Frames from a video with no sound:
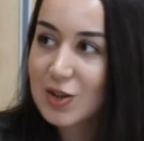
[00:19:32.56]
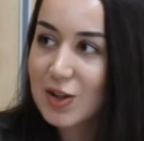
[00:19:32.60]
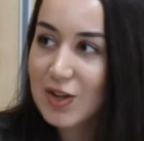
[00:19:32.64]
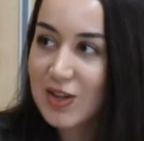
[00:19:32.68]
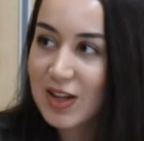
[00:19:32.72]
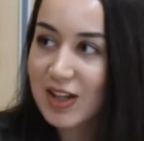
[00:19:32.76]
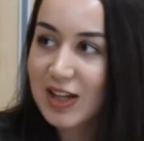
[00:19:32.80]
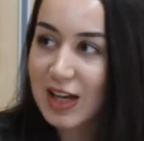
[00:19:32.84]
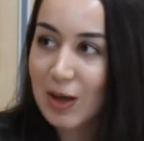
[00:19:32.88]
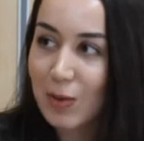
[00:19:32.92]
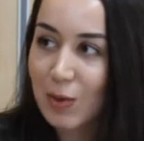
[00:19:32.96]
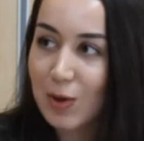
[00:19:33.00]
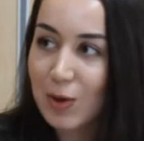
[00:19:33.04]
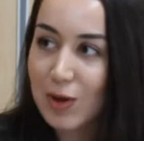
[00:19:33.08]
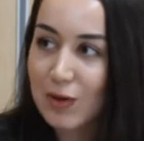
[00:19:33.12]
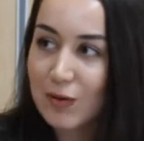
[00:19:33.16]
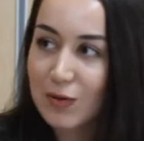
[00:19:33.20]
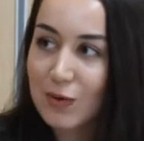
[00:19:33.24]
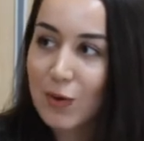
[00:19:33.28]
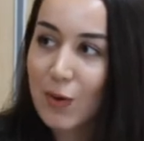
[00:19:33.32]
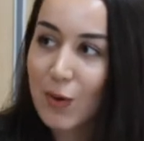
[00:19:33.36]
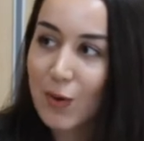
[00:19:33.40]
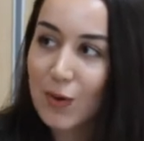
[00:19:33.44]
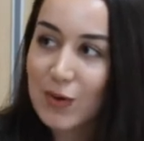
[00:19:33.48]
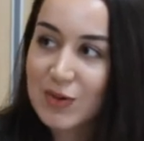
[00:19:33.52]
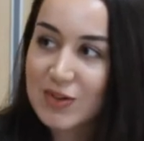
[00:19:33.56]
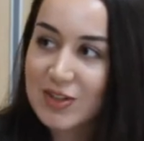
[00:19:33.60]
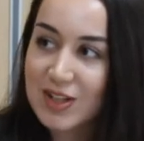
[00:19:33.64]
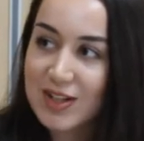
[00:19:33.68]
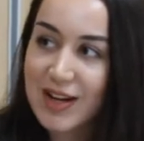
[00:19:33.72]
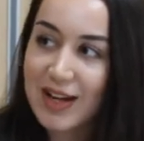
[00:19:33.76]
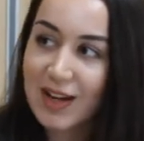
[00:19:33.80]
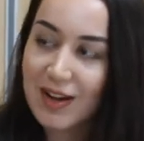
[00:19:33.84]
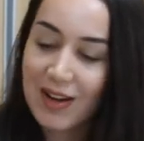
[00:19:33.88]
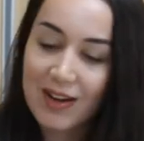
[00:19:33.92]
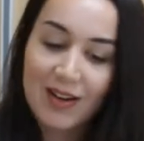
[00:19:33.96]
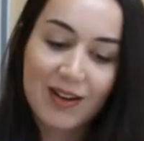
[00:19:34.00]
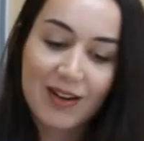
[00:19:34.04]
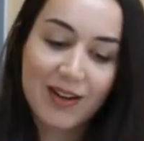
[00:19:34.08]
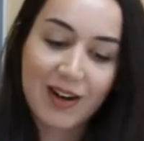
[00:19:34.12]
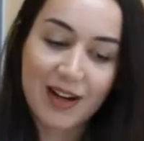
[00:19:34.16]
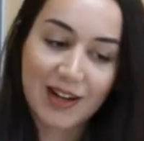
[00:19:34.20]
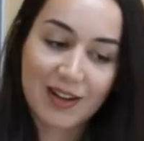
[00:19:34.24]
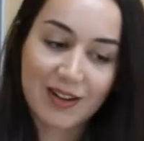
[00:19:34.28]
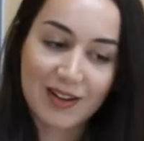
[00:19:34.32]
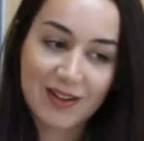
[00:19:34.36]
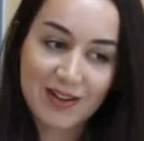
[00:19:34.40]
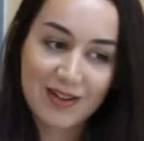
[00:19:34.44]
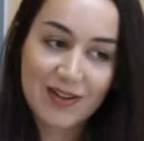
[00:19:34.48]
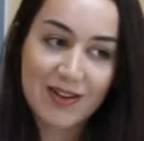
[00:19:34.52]
Do you think it would have caused
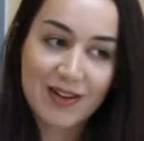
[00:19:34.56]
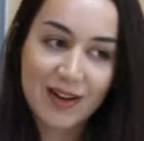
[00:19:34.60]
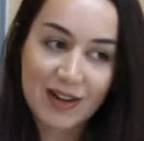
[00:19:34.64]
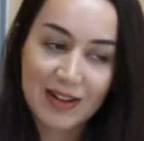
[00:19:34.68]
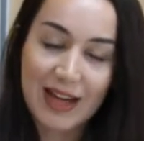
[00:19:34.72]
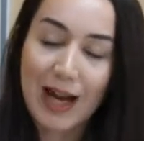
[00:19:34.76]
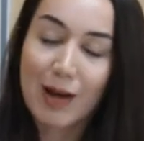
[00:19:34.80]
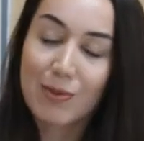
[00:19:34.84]
a